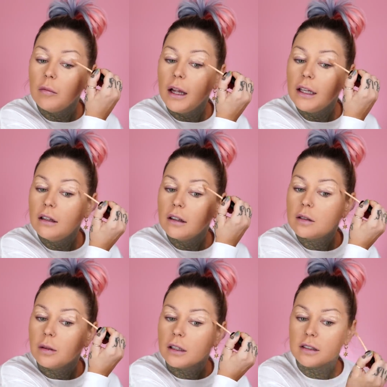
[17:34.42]
liking
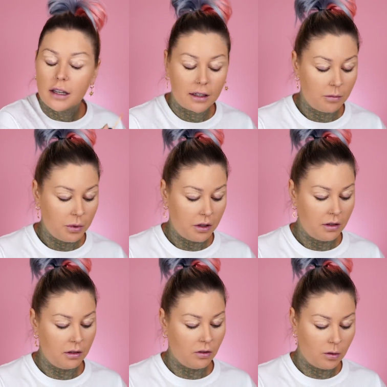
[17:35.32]
this one because I can put
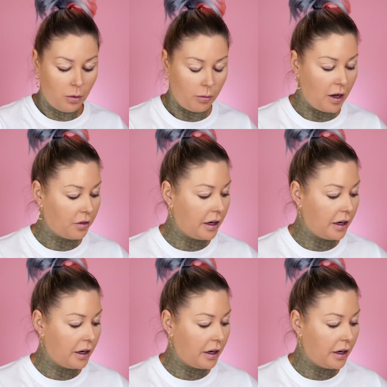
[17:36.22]
the normal amount